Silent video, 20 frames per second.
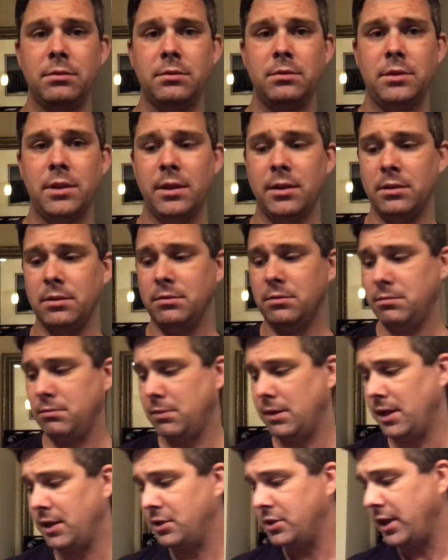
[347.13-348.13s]
done.
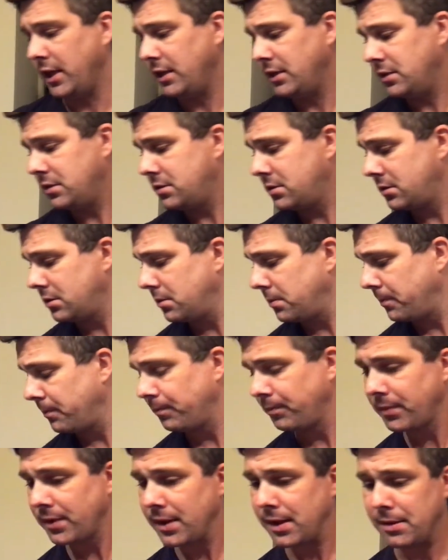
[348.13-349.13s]
When it changes,
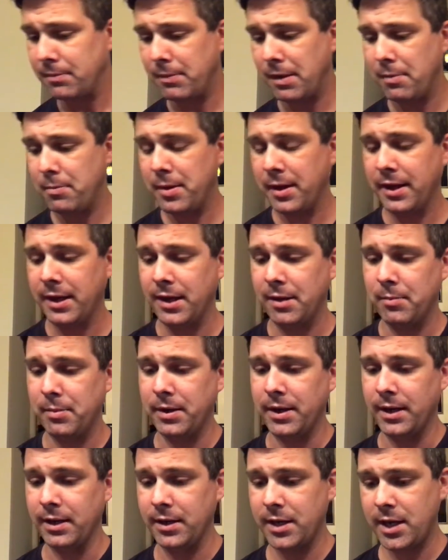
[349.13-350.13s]
pick it up
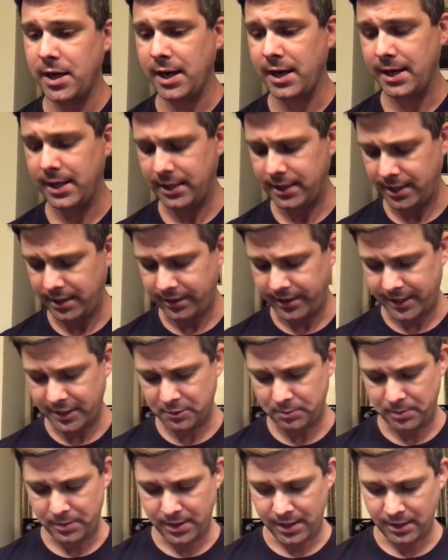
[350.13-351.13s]
again. All right, and then last
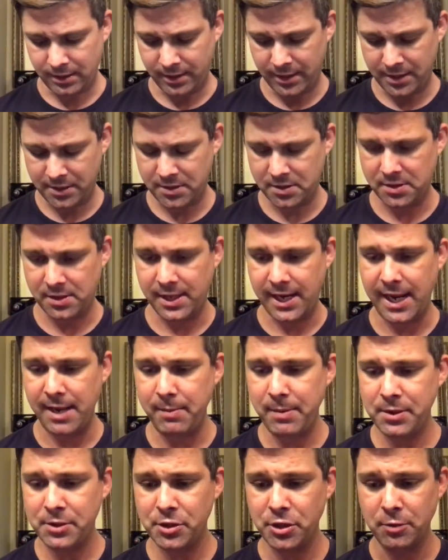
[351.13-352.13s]
but not least is an
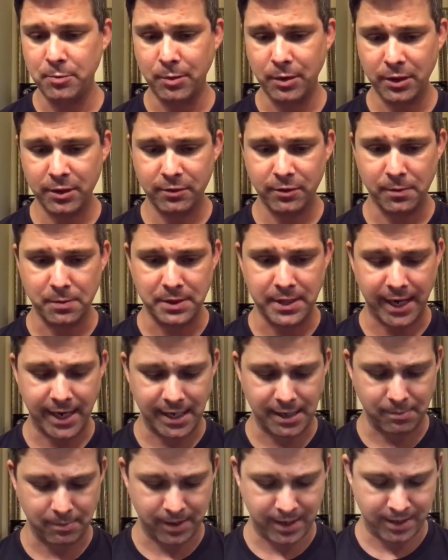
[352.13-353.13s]
Amy Chu book from
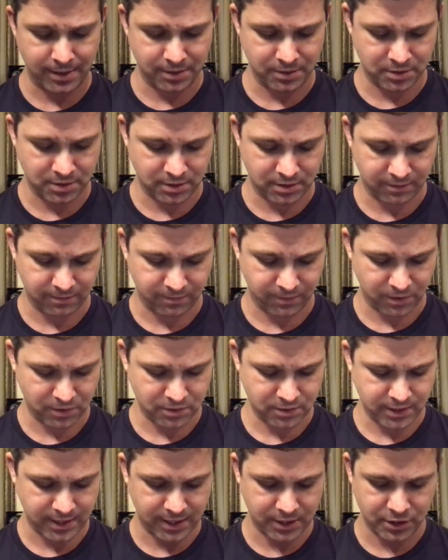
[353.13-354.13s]
Dynamite. This is the
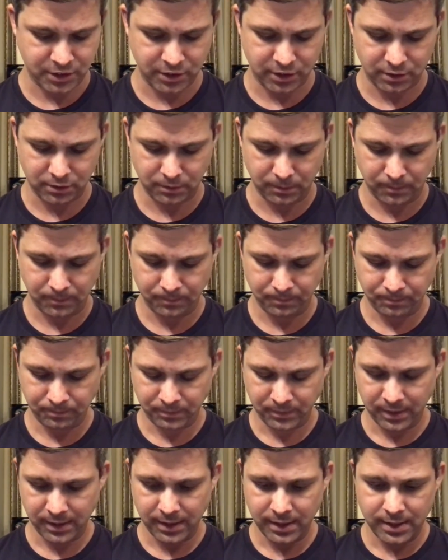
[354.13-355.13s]
first issue.
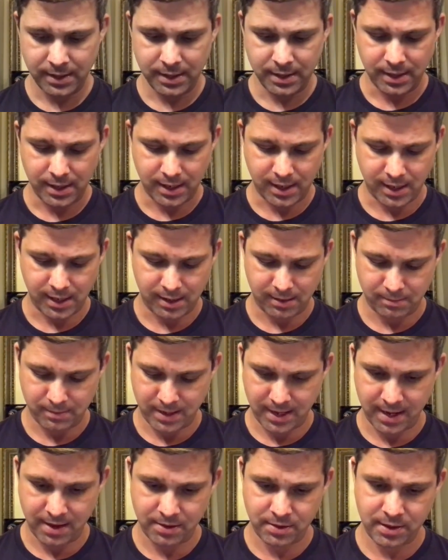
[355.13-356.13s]
Um,
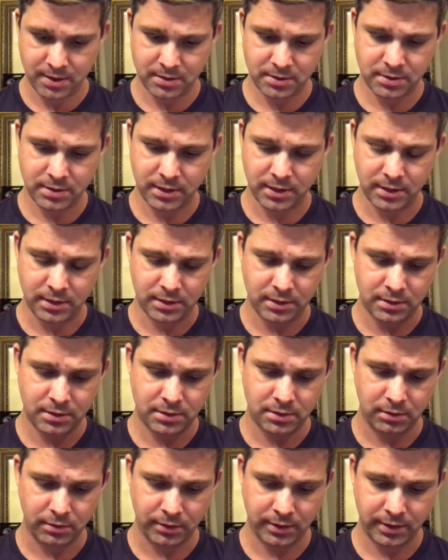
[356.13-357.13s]
and this
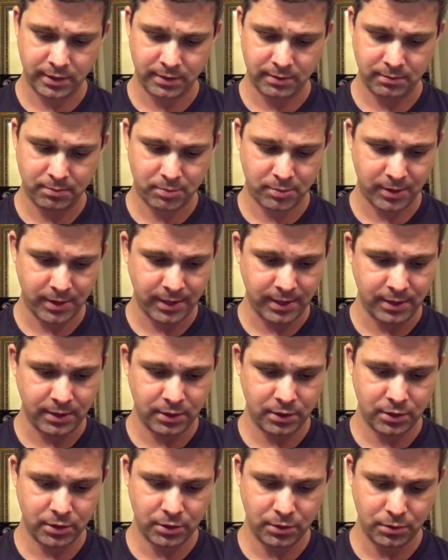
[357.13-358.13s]
is looking pretty
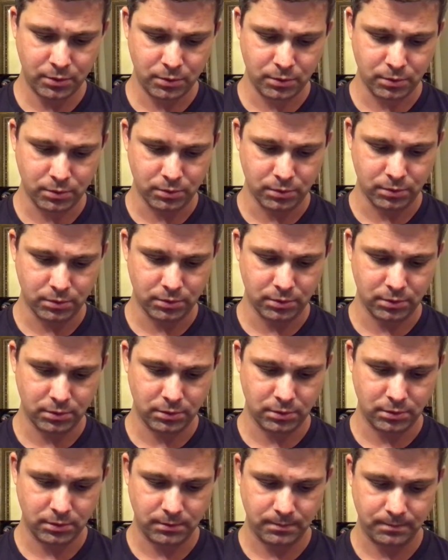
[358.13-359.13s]

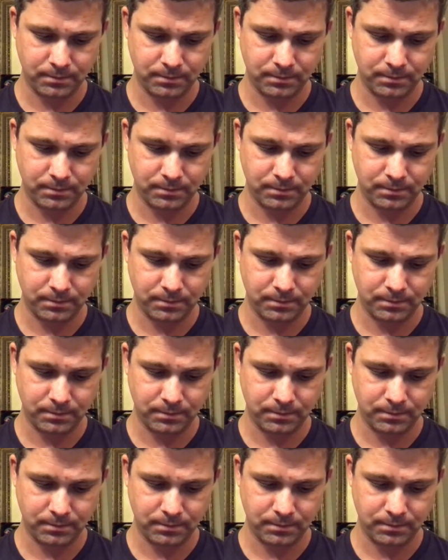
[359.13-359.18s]
cool.